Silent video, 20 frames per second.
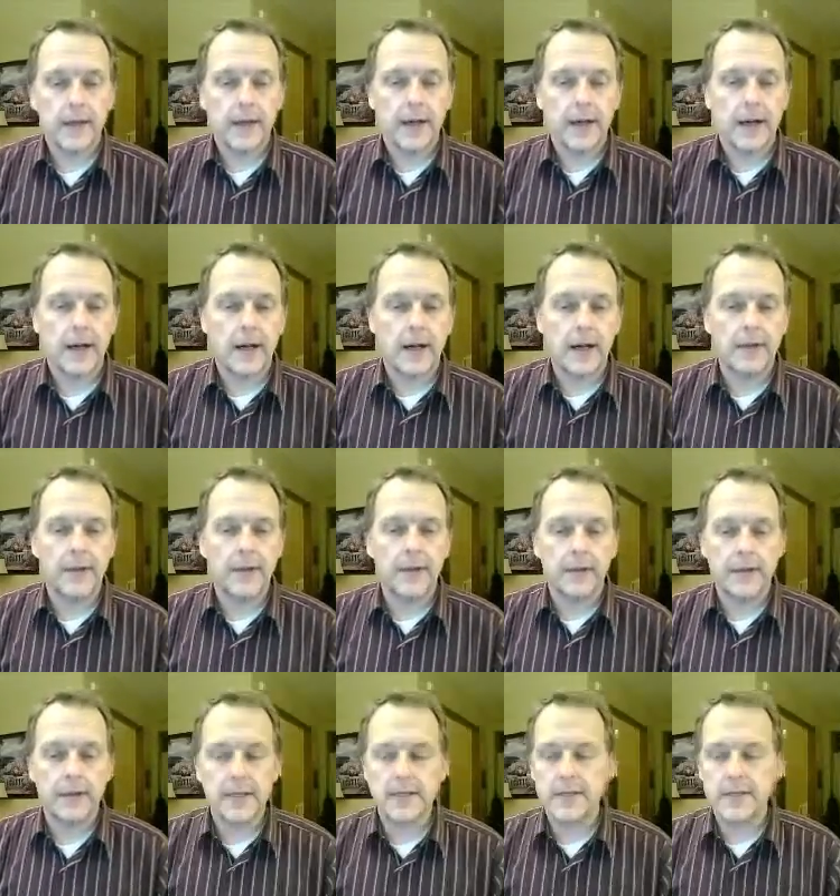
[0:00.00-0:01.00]
The
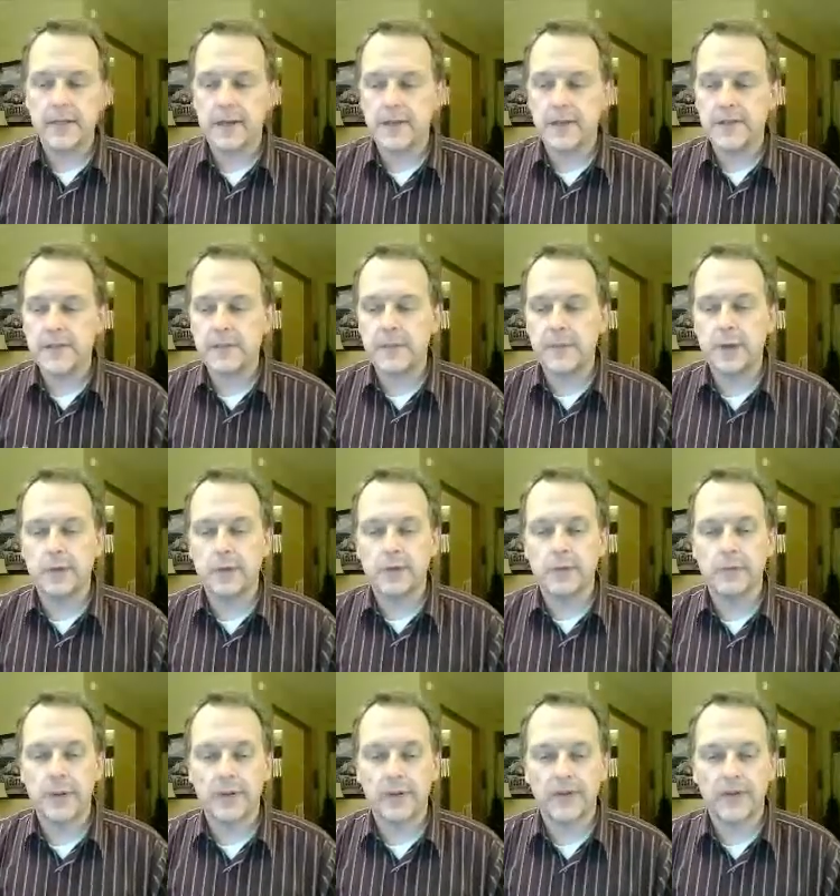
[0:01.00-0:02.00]
list of spiritual
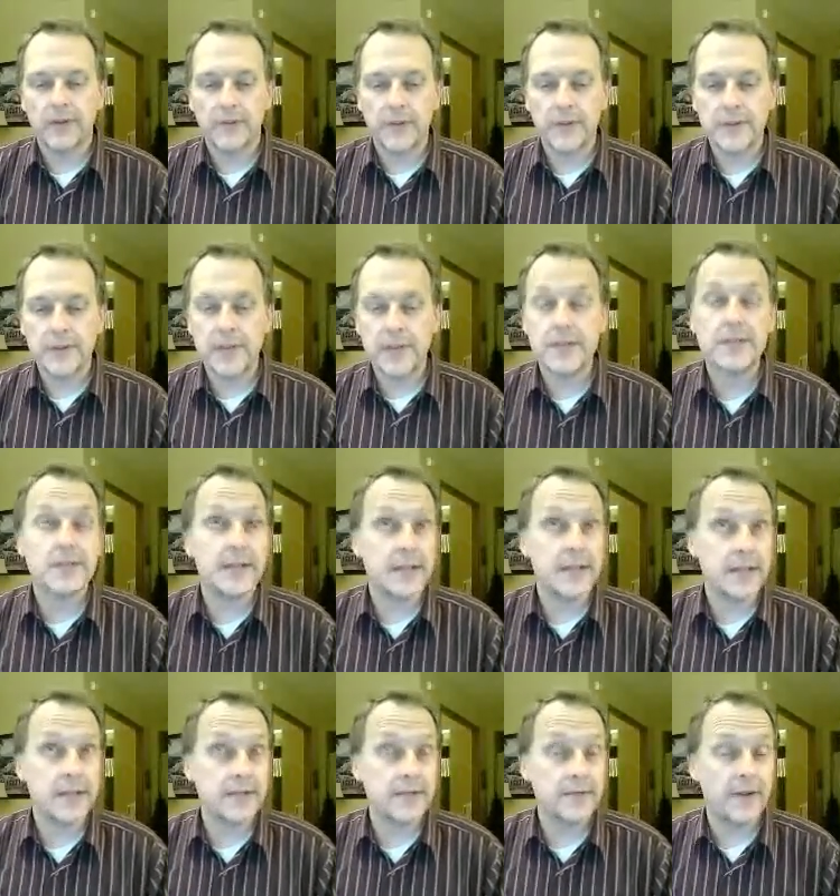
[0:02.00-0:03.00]
works of mercy is
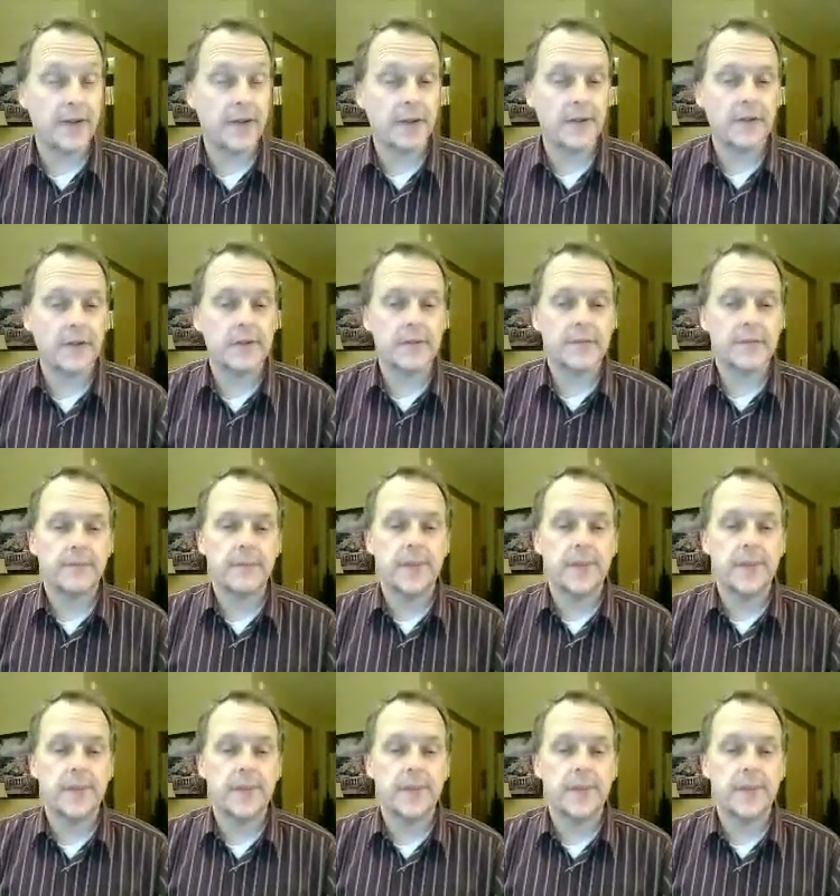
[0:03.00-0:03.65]
as follows.